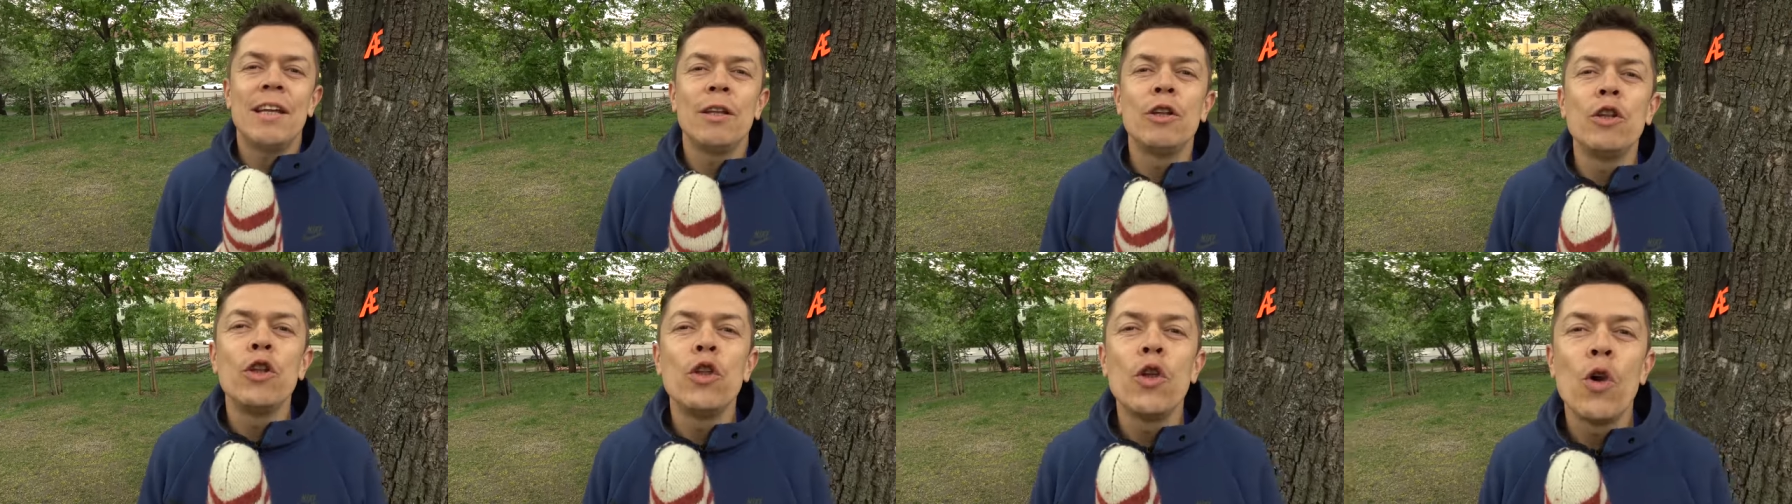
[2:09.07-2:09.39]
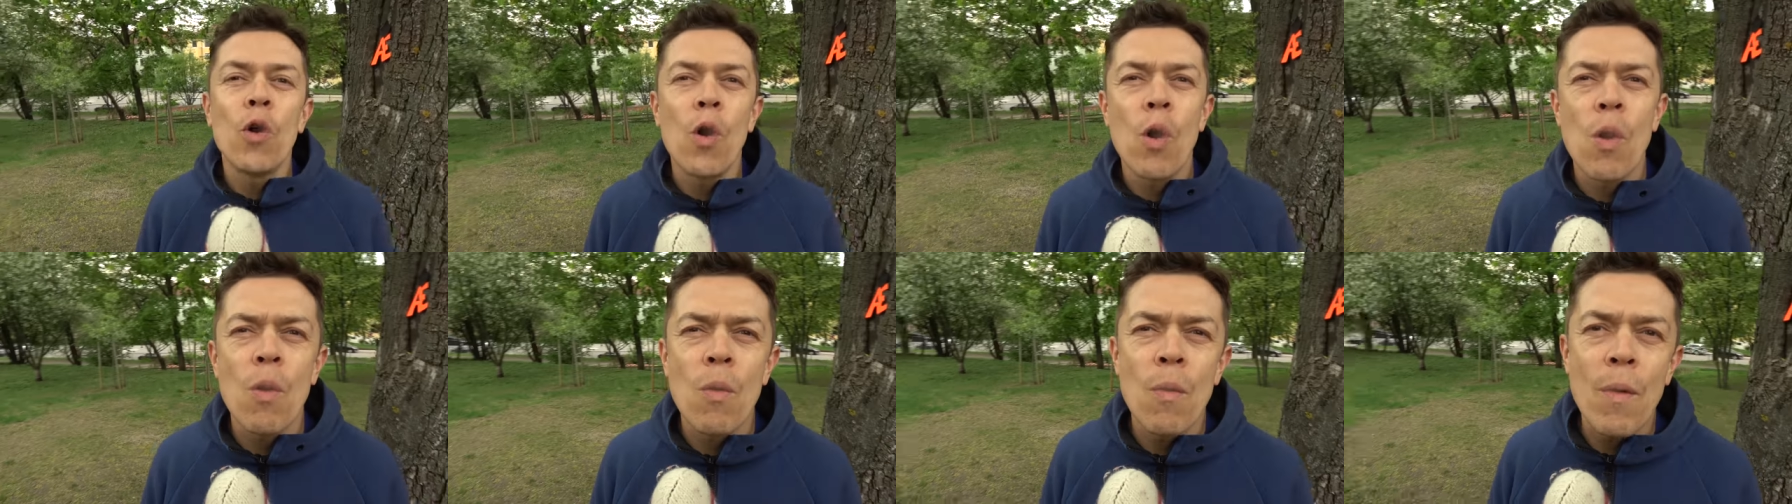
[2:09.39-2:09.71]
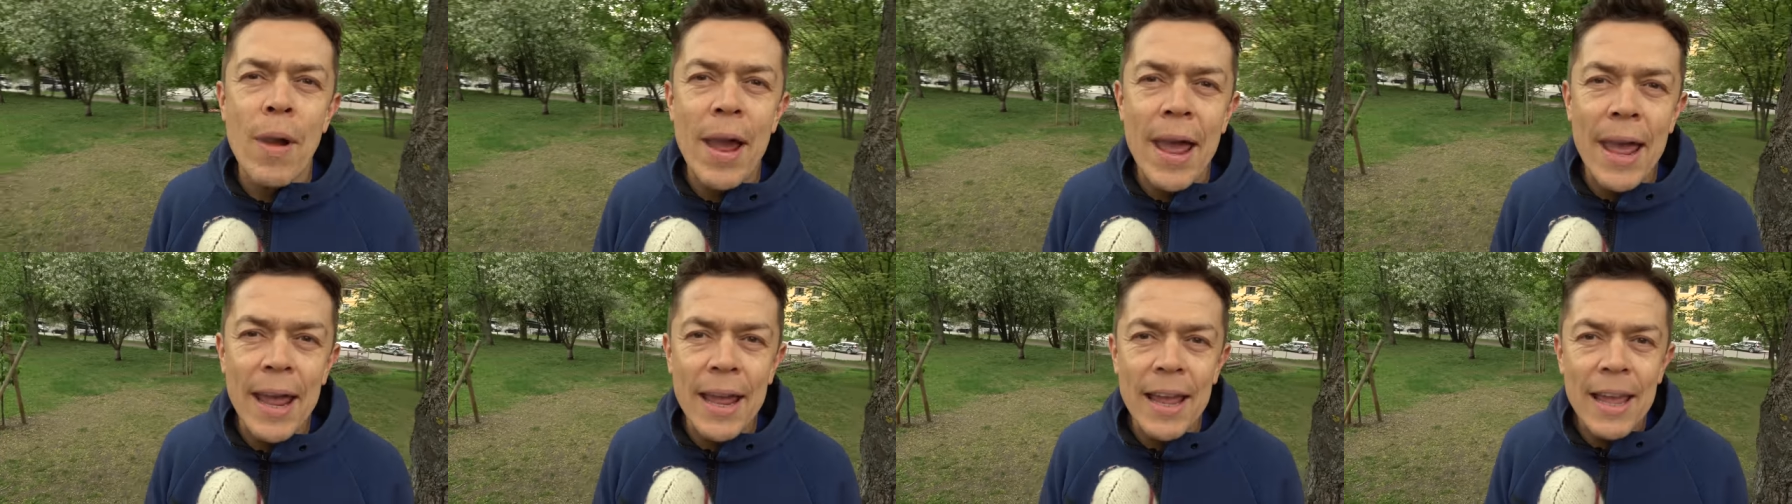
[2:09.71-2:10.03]
in
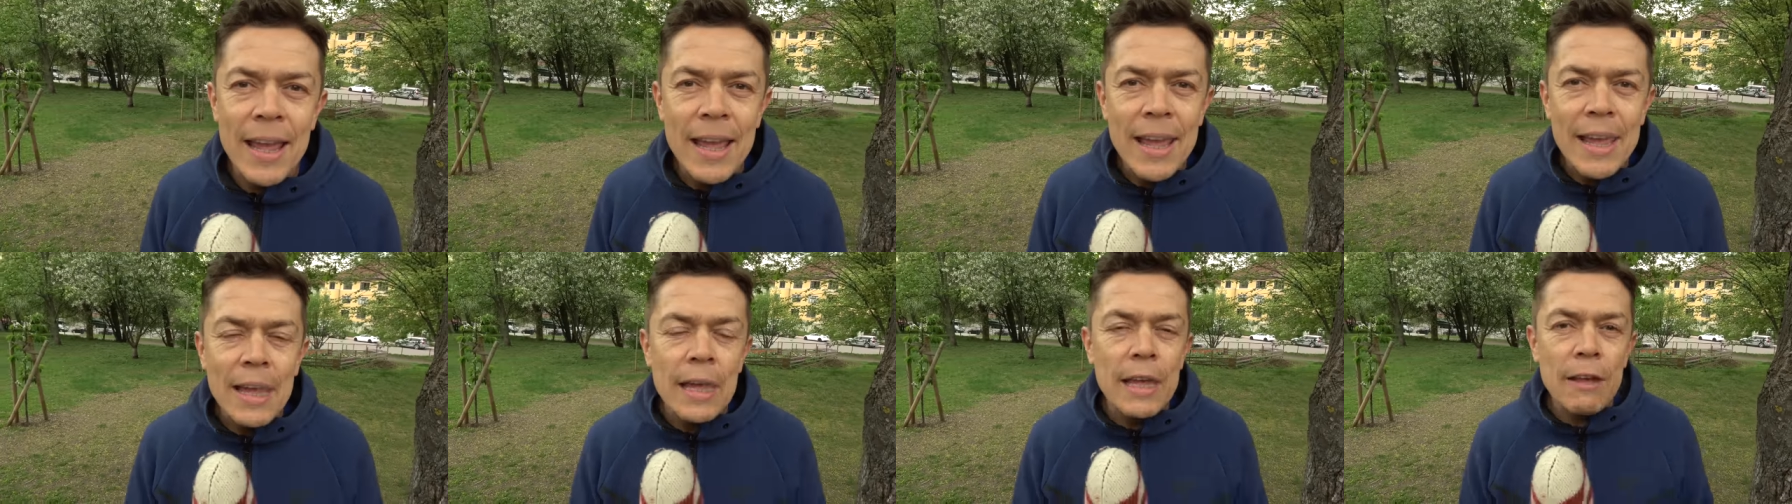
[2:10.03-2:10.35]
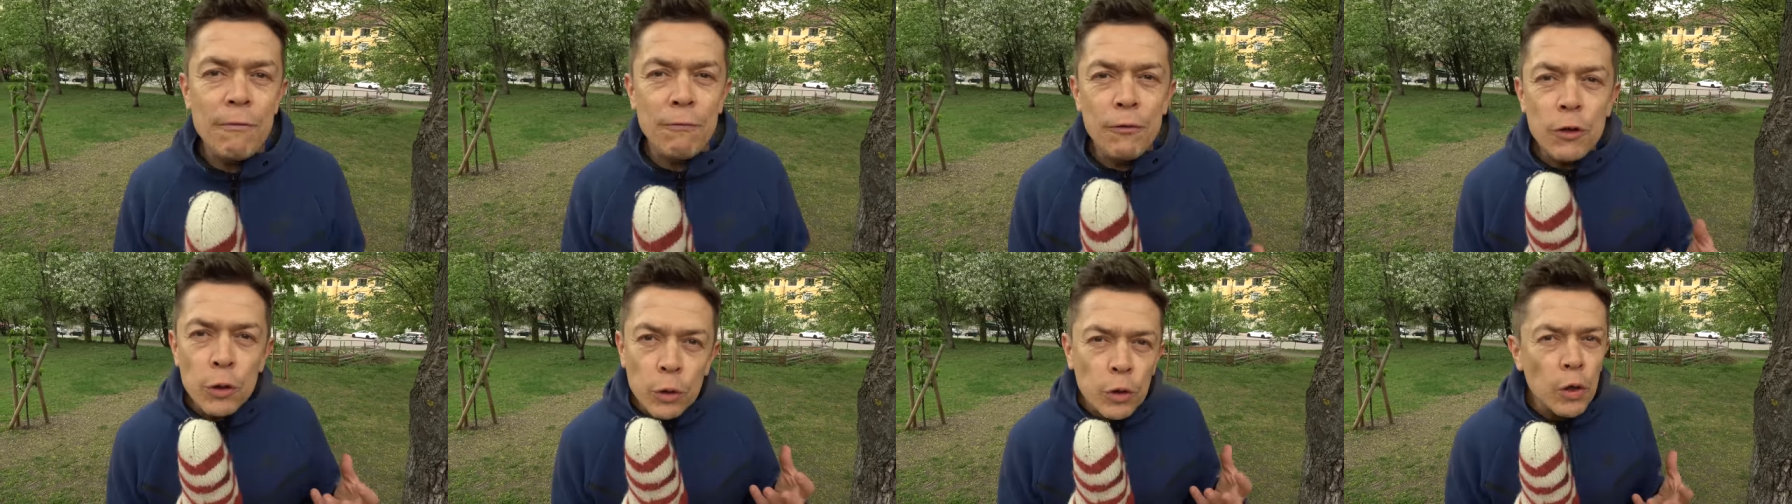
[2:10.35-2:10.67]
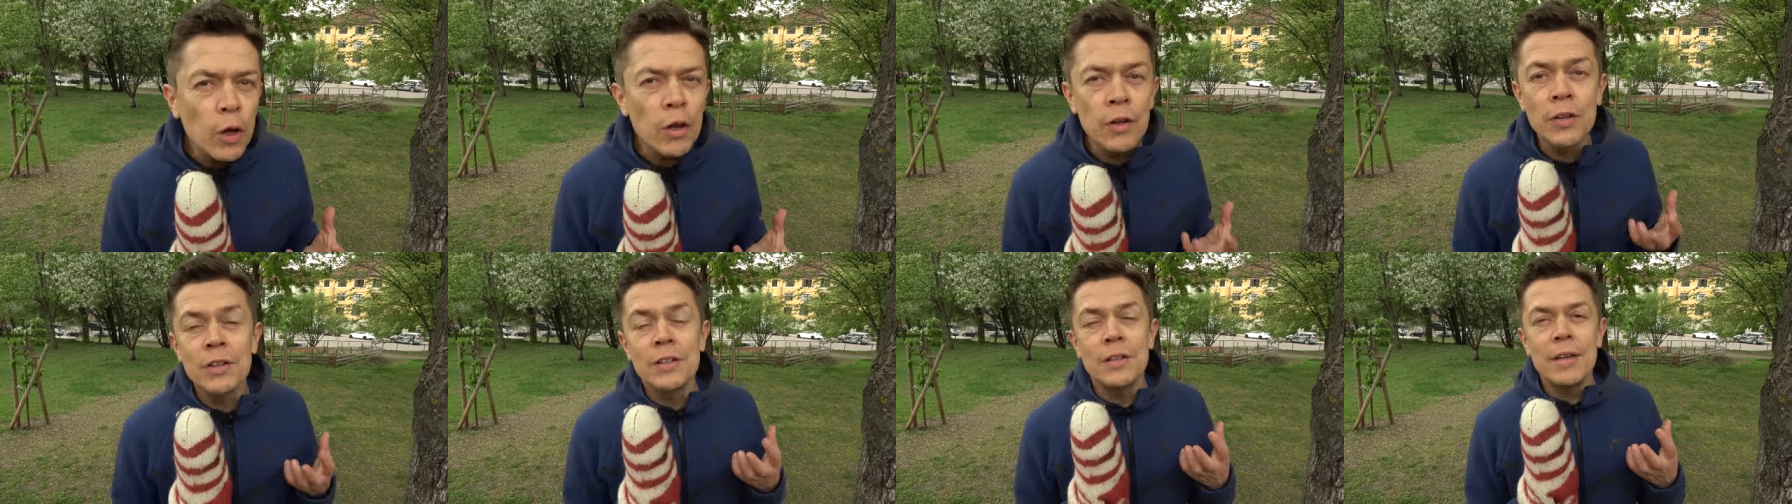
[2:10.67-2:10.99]
Norway, if you
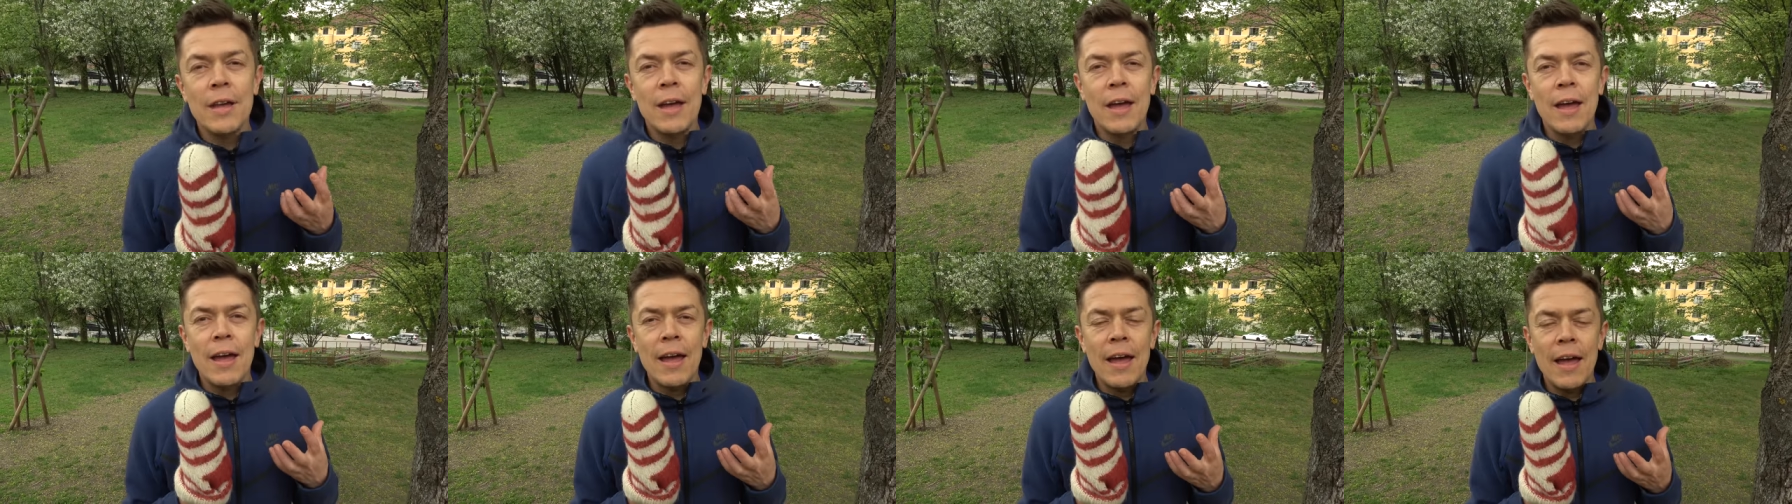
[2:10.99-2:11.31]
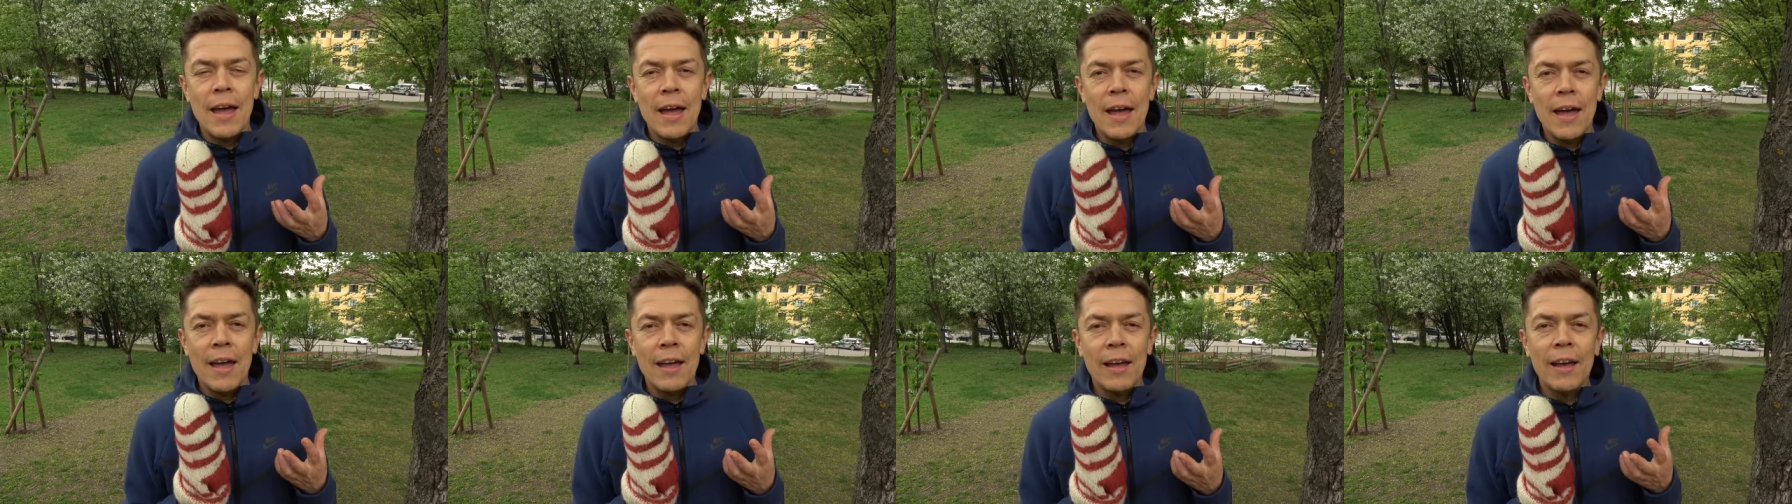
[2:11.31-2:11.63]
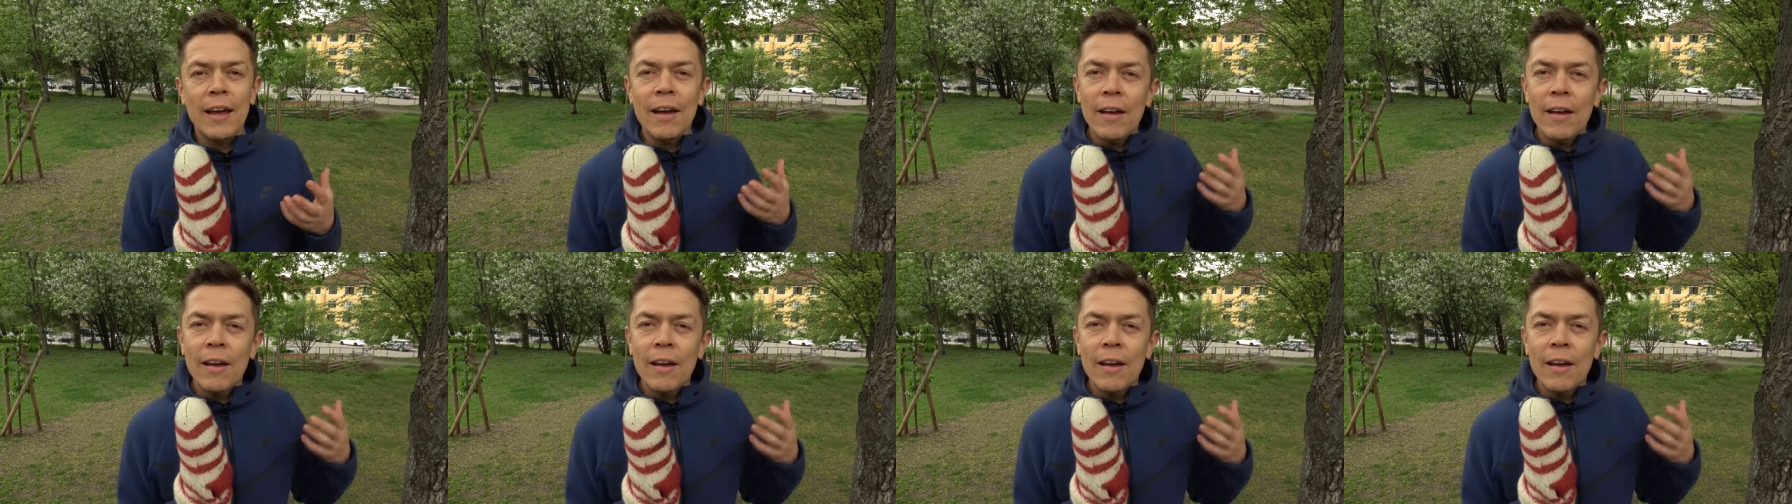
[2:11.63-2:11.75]
don't uh,